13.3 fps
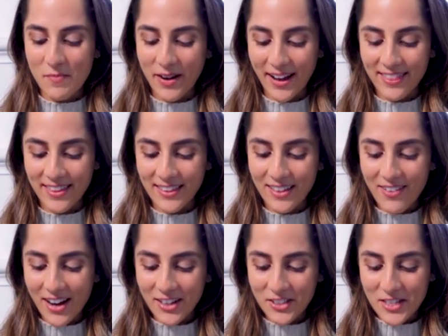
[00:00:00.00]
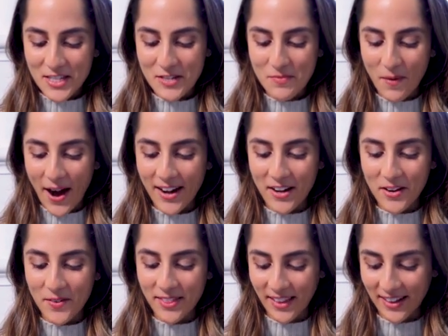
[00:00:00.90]
but I think they've actually sprayed
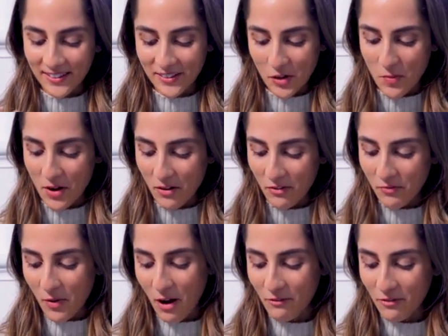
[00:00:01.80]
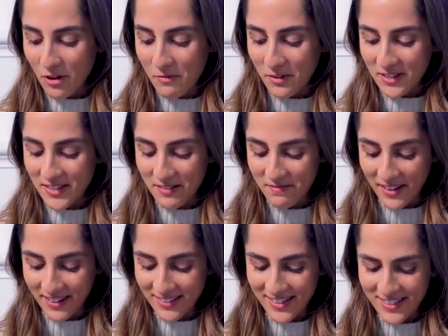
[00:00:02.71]
it with like a little bit of perfume or
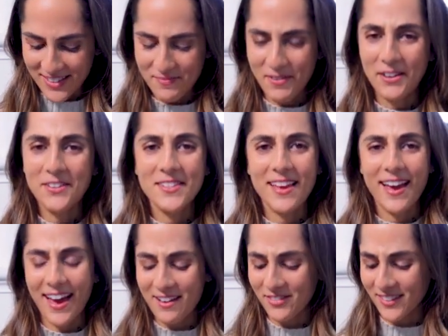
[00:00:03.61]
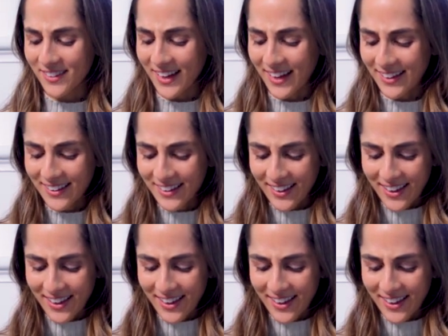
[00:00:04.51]
something because it smells heavenly.